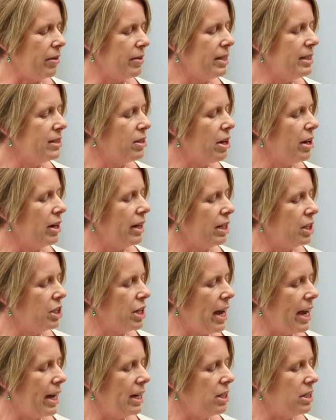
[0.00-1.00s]
This certainly
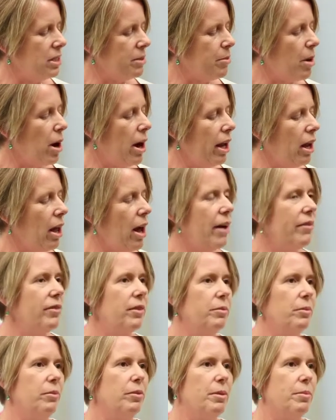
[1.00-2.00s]
changed my life
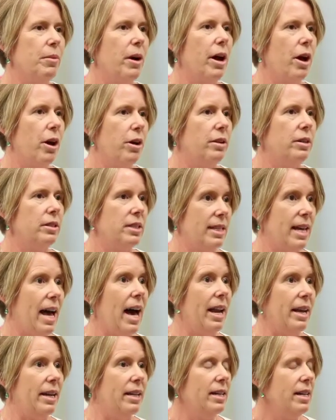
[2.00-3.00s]
with my own
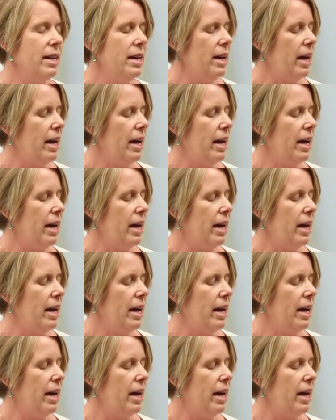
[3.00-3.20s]
son.